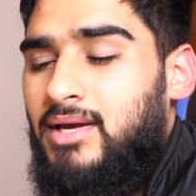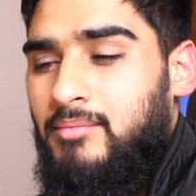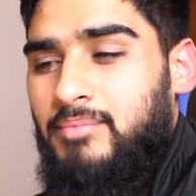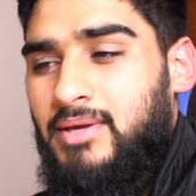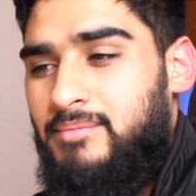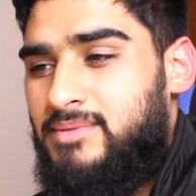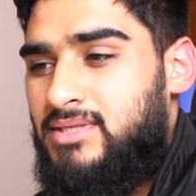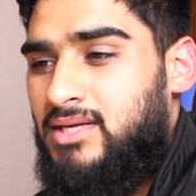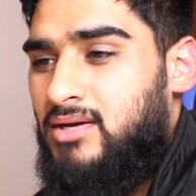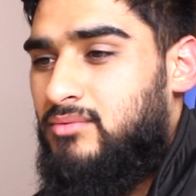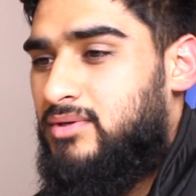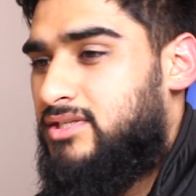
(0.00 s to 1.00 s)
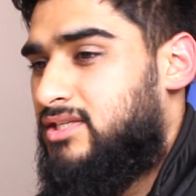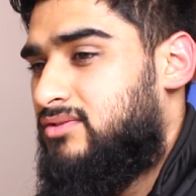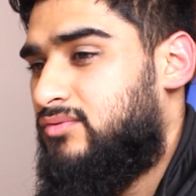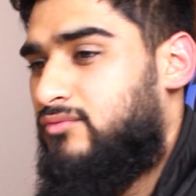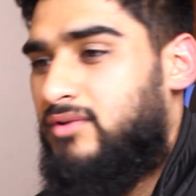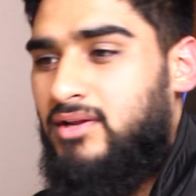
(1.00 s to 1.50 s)
pips, which
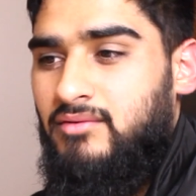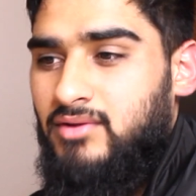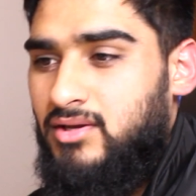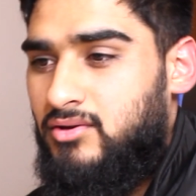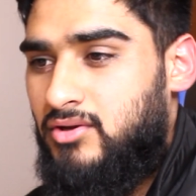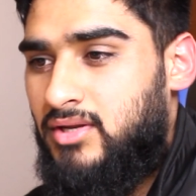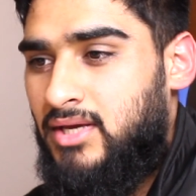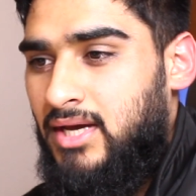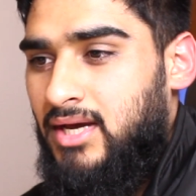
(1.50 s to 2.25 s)
is really good.